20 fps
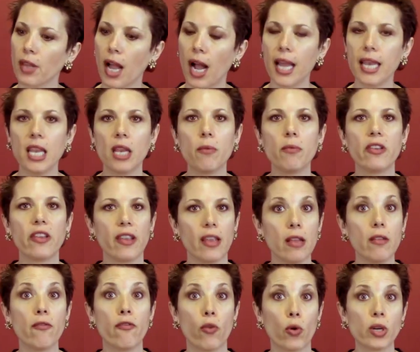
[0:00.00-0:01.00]
I need to
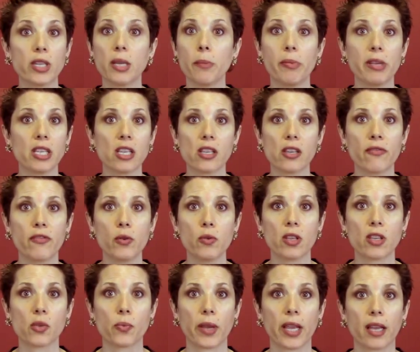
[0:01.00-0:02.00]
eat 14 pieces of fruit
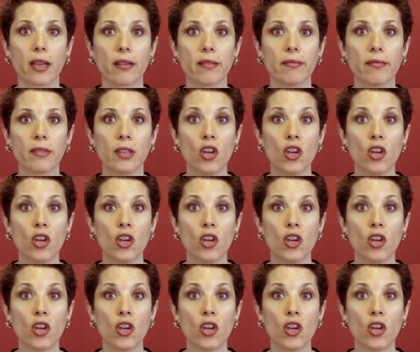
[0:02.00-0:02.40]
this week